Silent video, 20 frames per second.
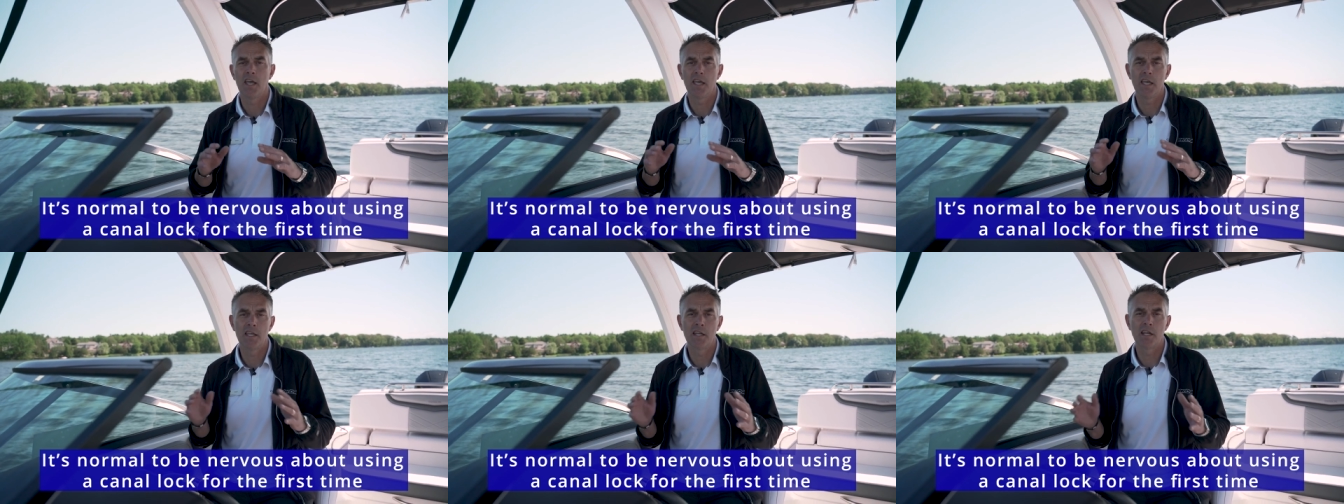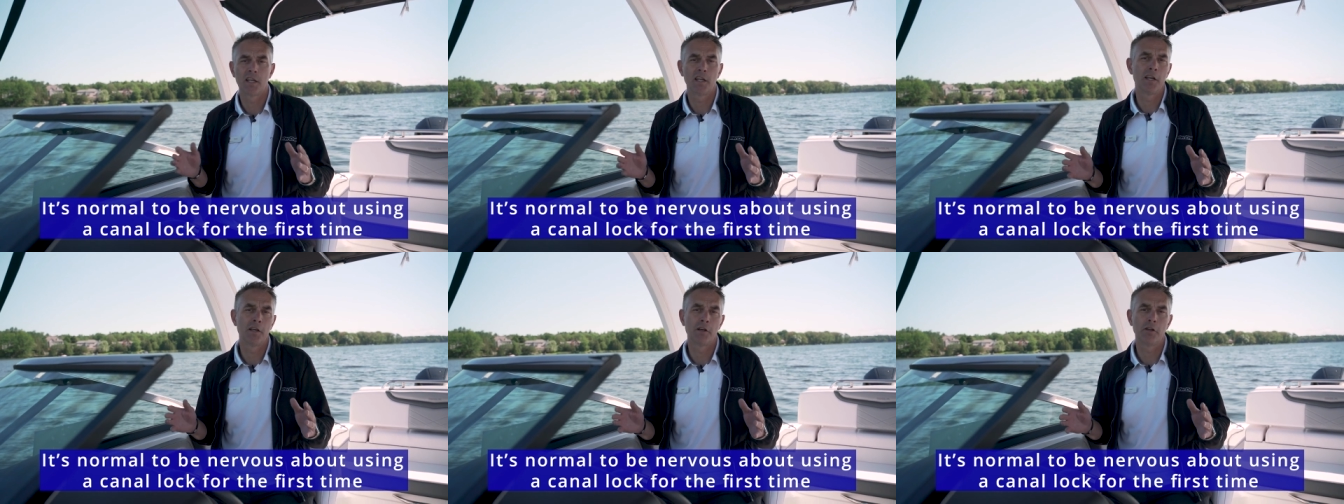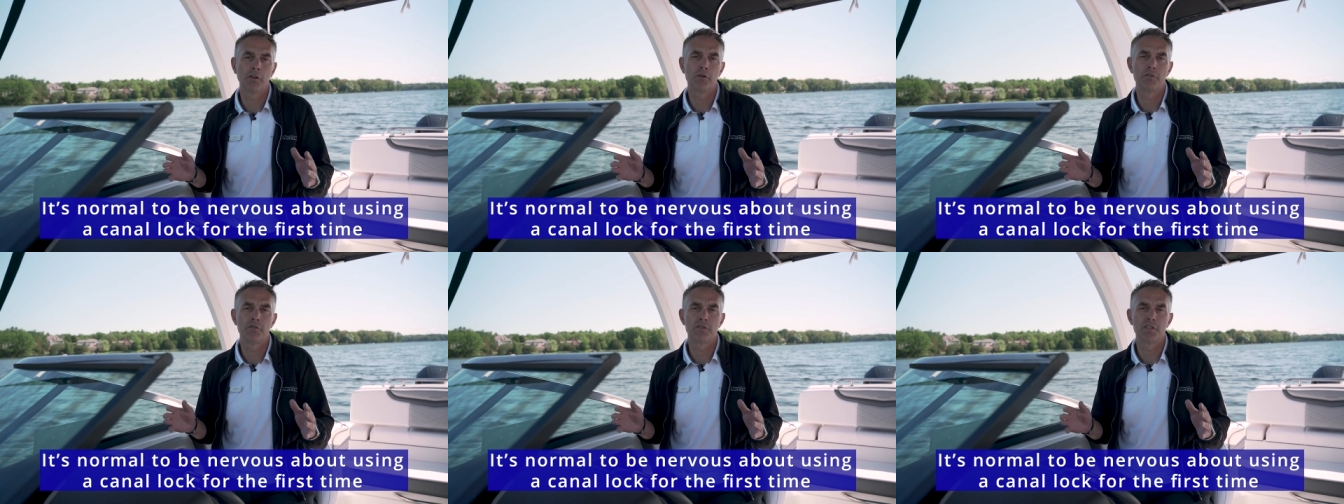in an
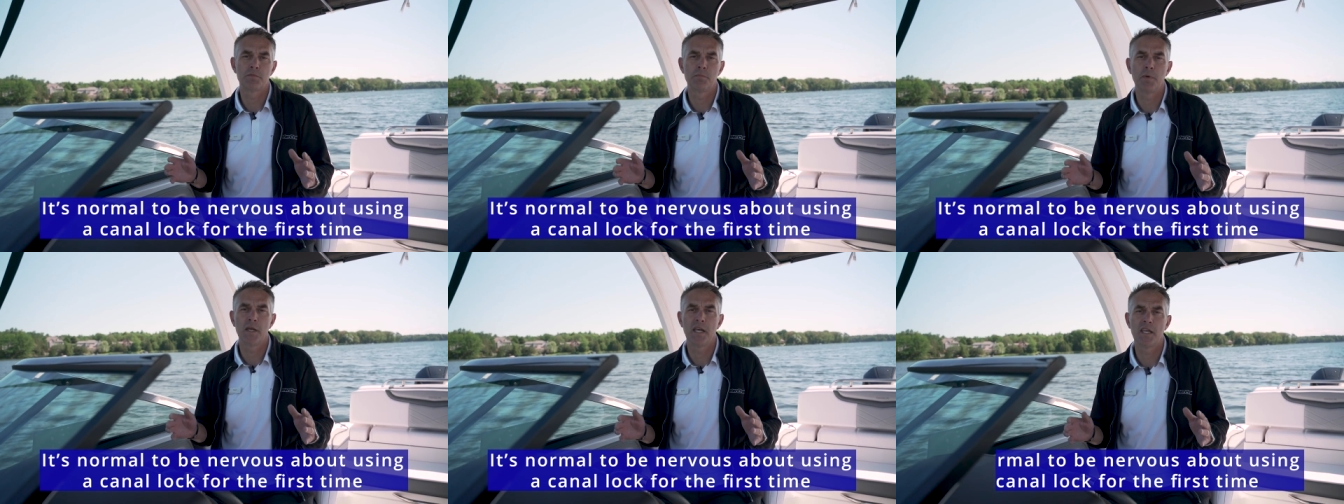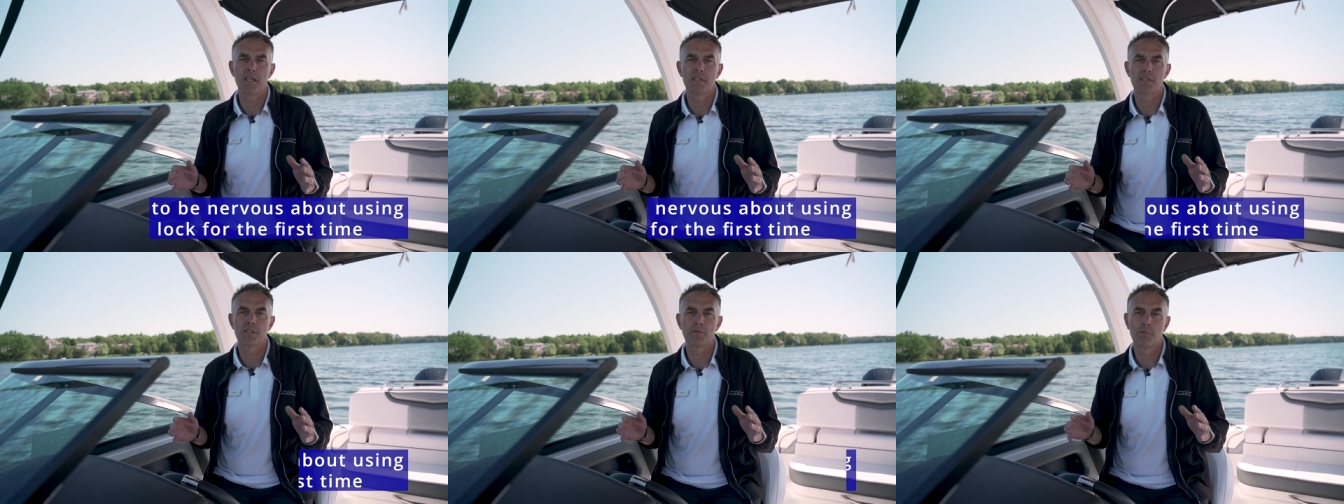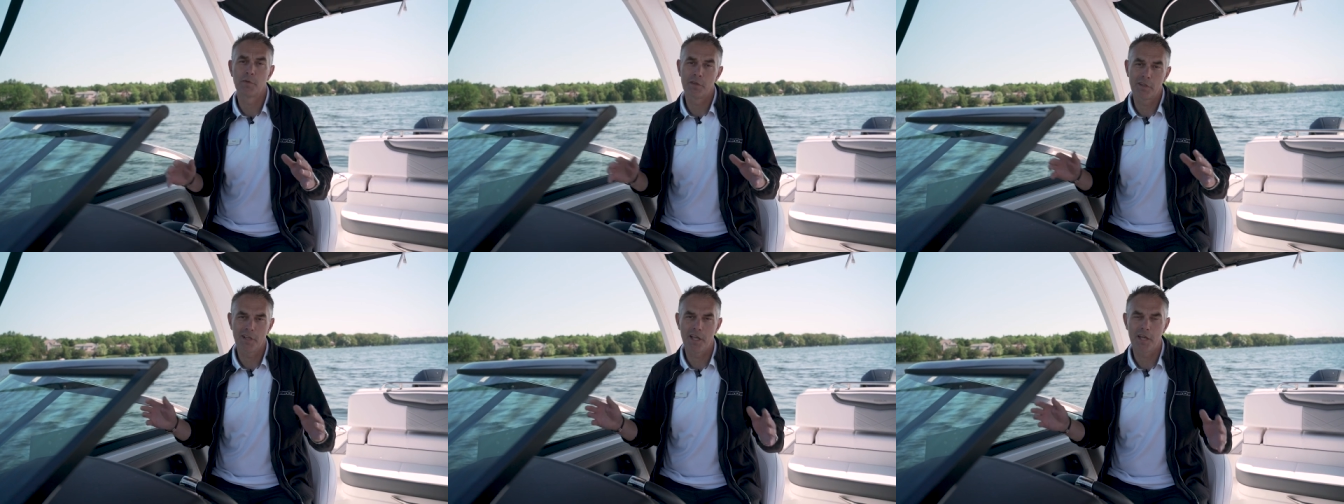enclosed space
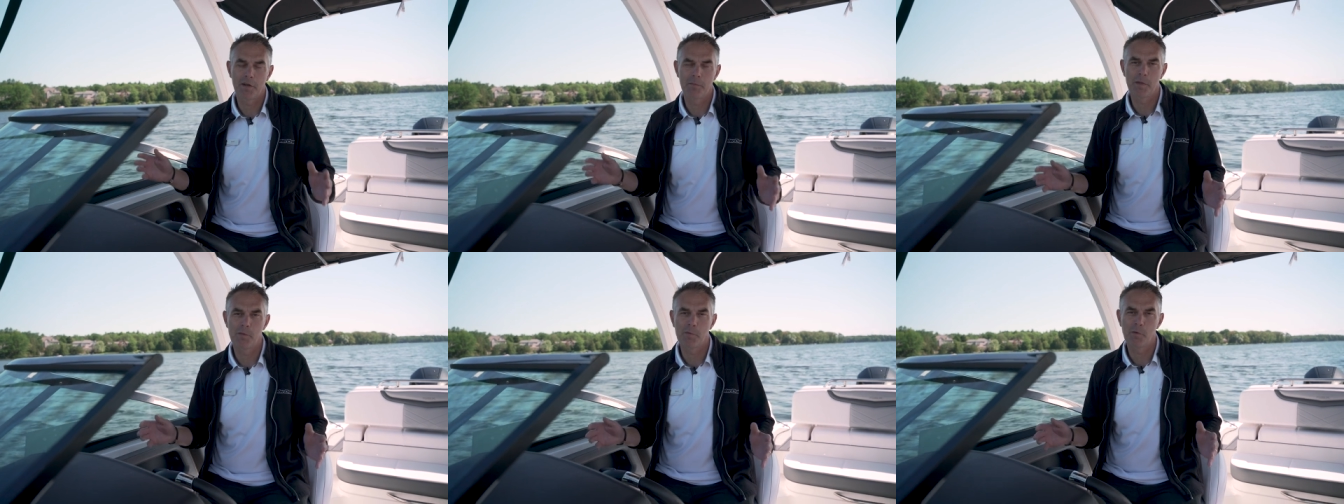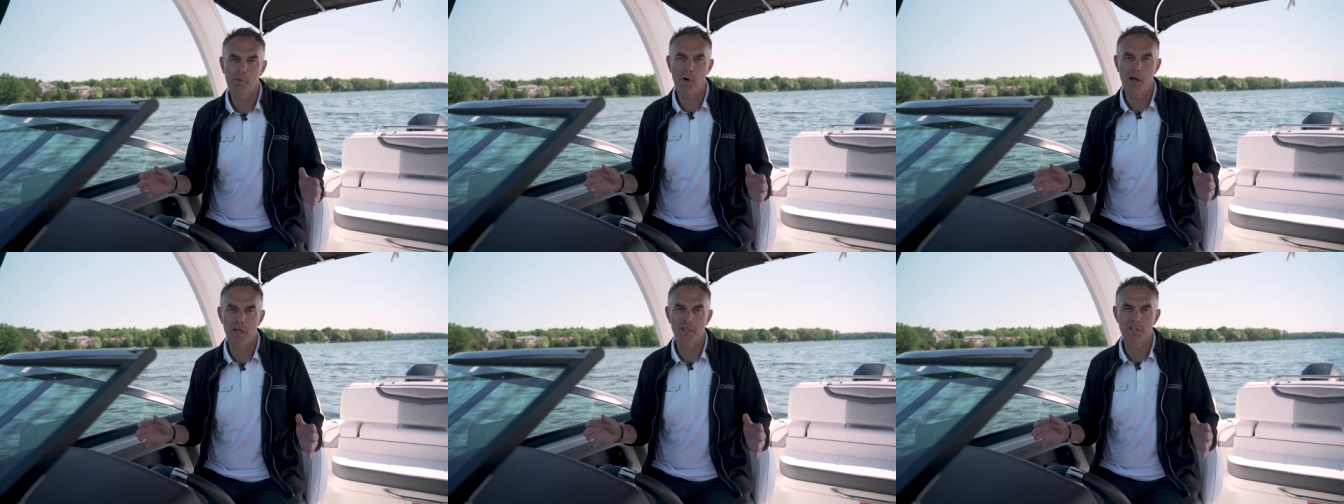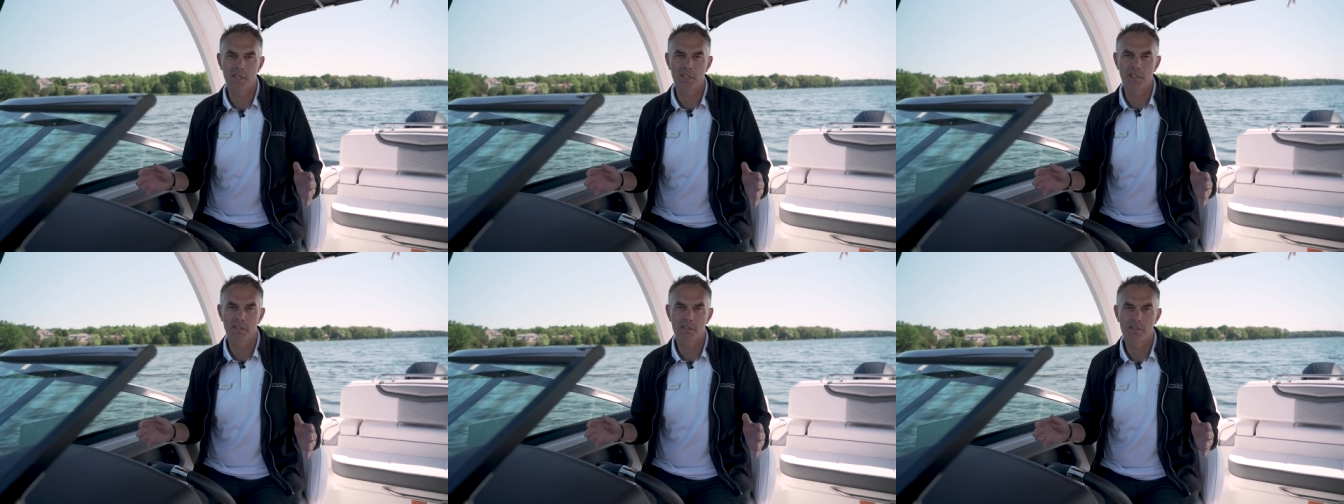with a lot of people
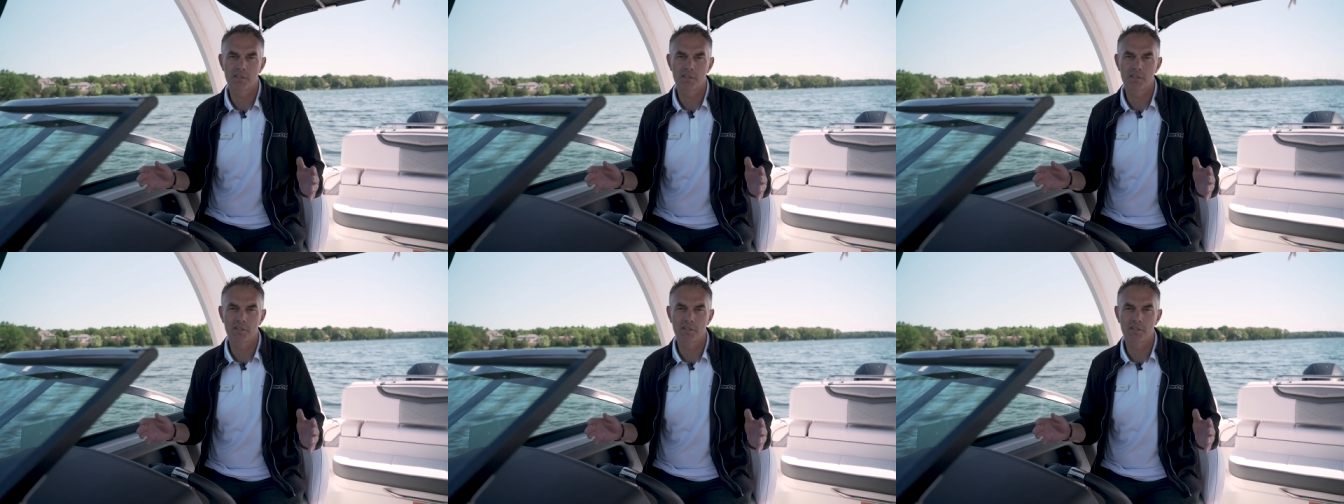watching.